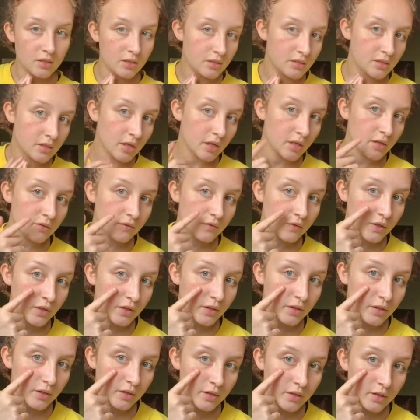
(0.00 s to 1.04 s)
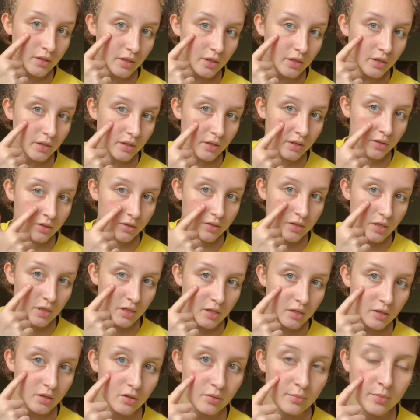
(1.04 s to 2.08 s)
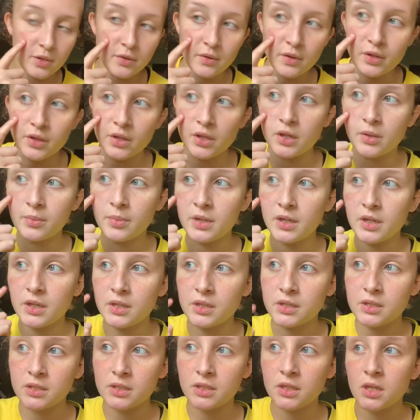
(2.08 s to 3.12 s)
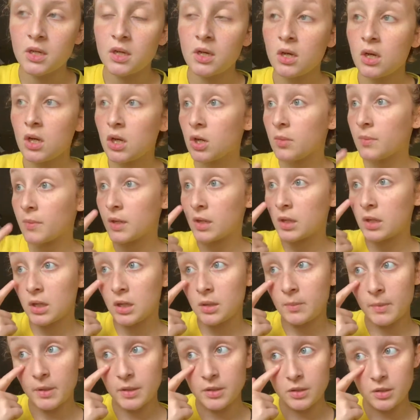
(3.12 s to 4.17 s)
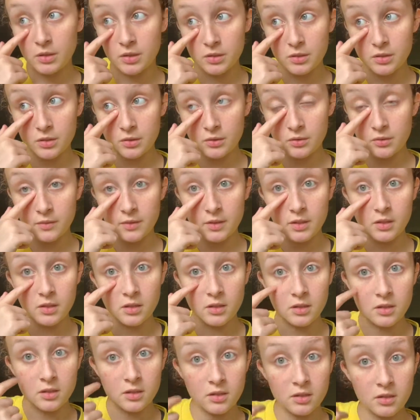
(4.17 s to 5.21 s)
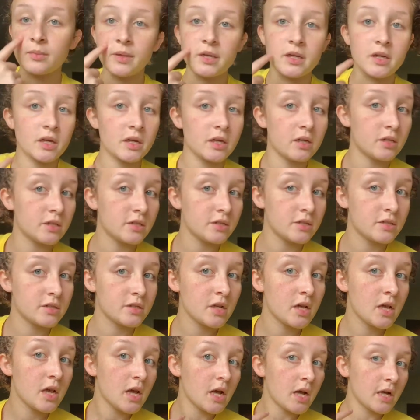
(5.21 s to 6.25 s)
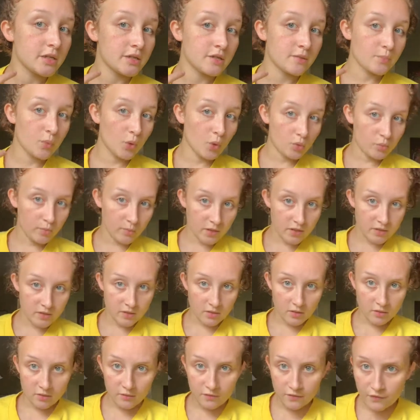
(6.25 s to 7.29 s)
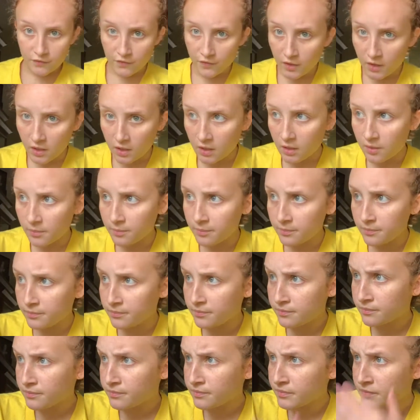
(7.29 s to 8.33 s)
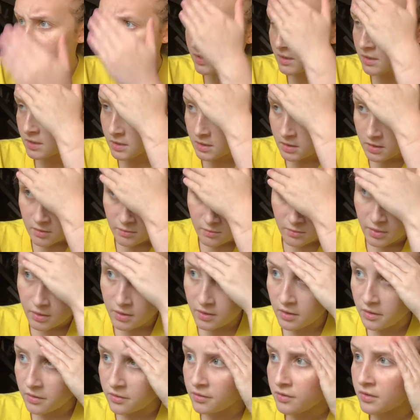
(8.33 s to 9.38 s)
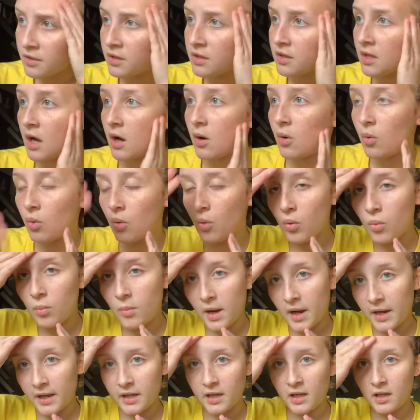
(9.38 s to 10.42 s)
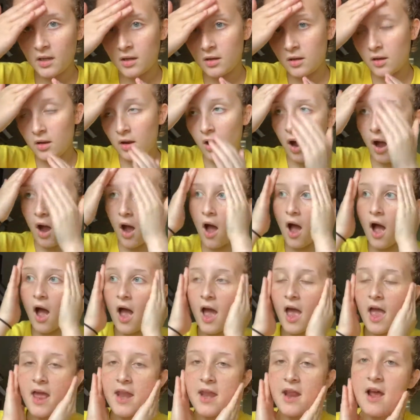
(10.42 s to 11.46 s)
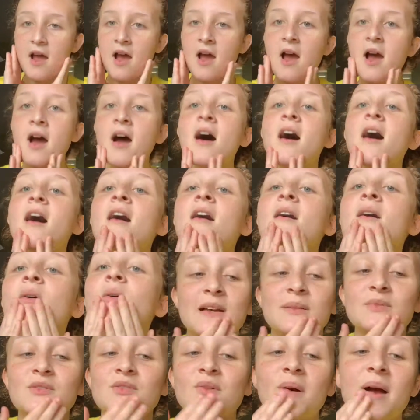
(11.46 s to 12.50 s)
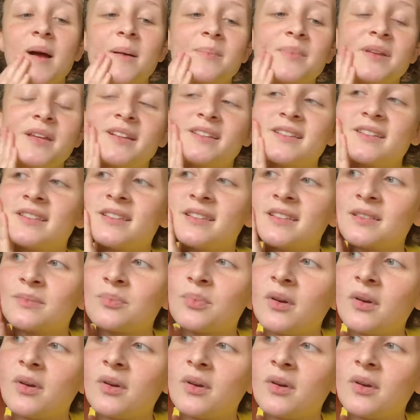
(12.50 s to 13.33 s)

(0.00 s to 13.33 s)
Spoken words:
it's kind of getting irritated a little bit right there because, oh my God, look at my dark circle right there. Because I did poke myself. But other than that, oh my God. I'm so happy I did this,